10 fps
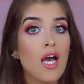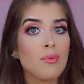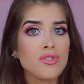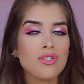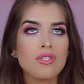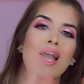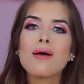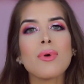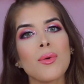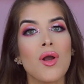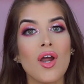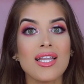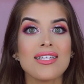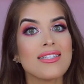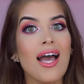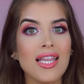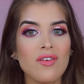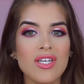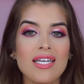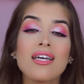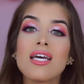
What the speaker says: optional, but regardless, I love it.